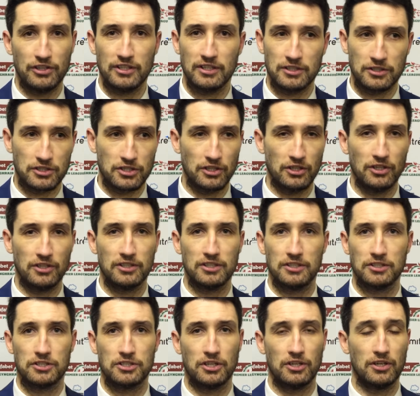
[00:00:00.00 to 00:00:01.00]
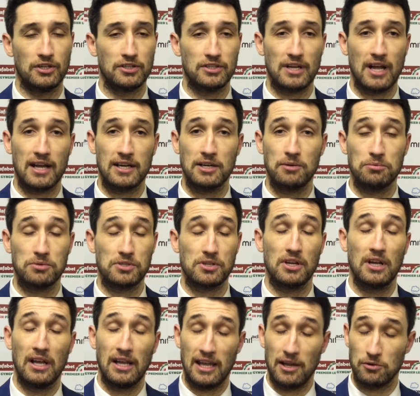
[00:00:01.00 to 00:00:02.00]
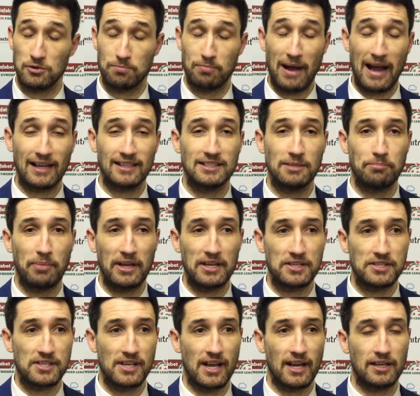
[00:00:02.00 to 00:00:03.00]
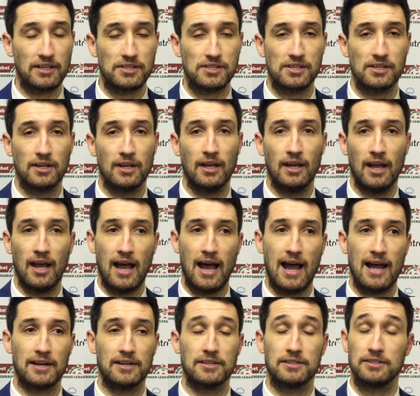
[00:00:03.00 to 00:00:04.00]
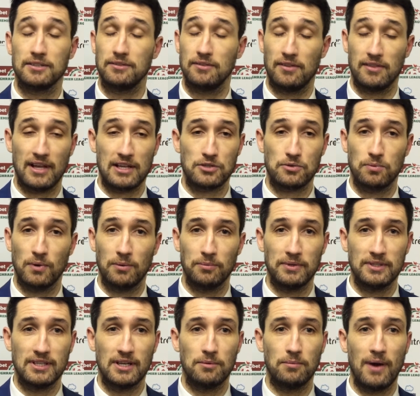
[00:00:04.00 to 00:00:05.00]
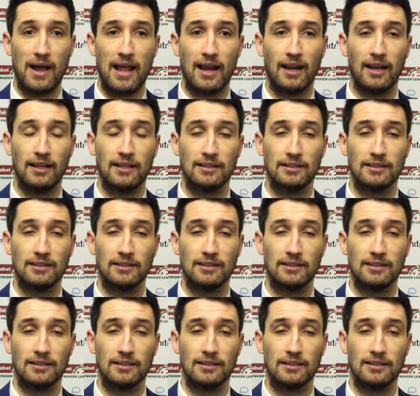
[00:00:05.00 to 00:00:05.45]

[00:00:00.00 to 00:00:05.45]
And it was back to basics, and that's what we did well.